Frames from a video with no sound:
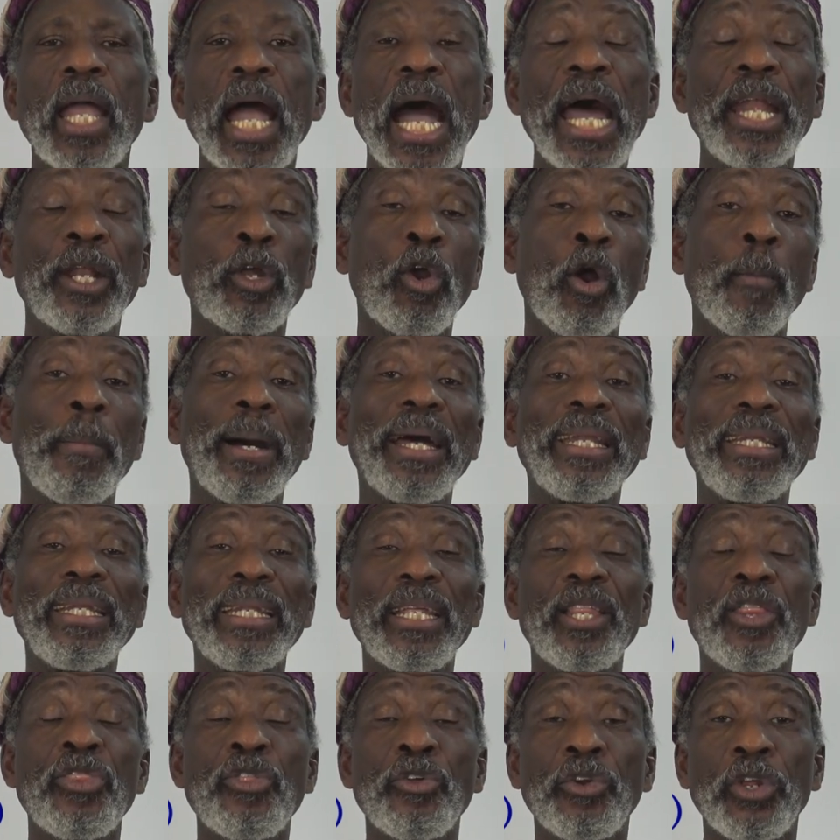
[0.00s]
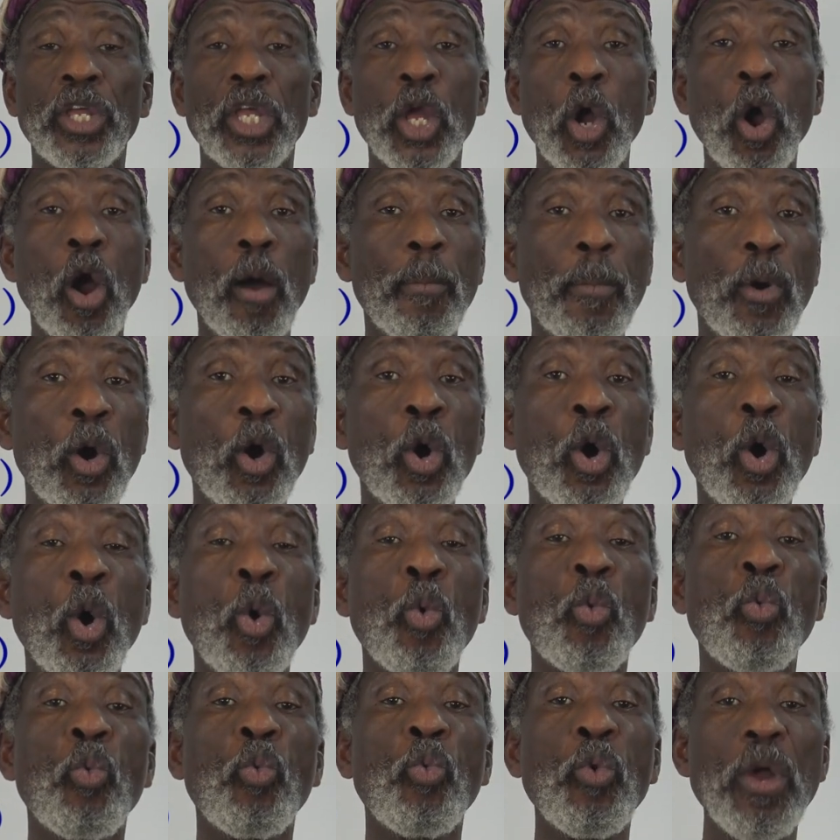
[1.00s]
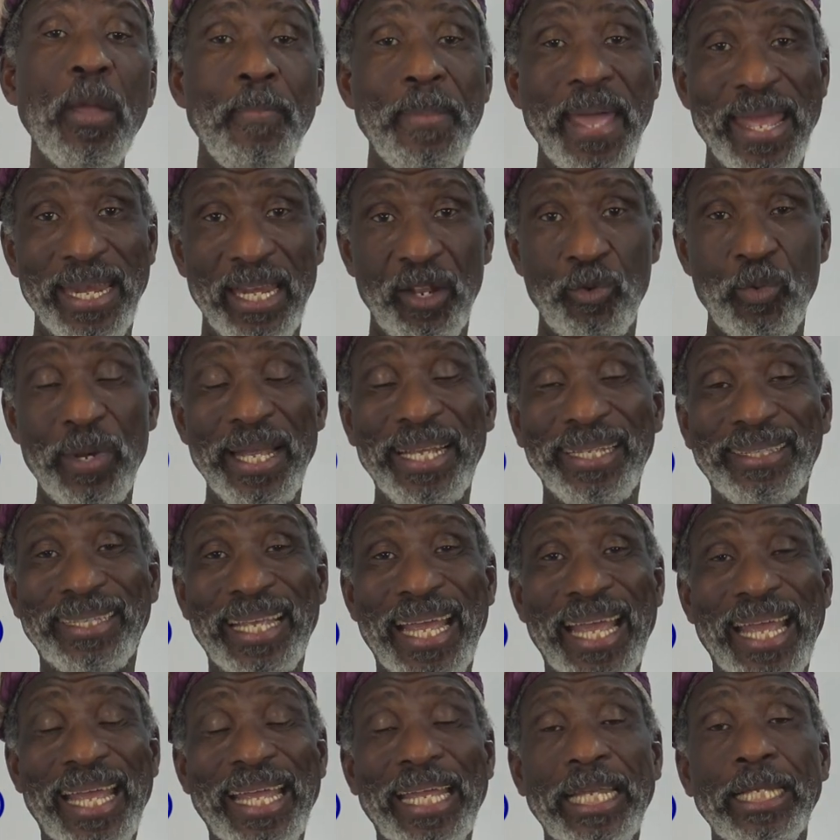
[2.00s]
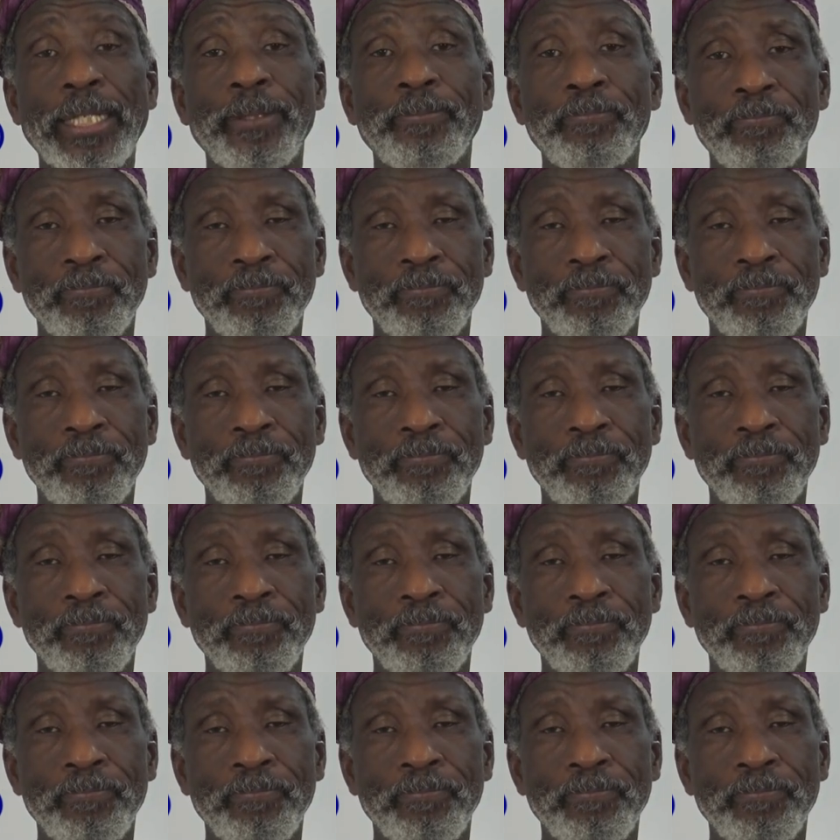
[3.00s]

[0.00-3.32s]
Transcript: And commanding three or more women, we say,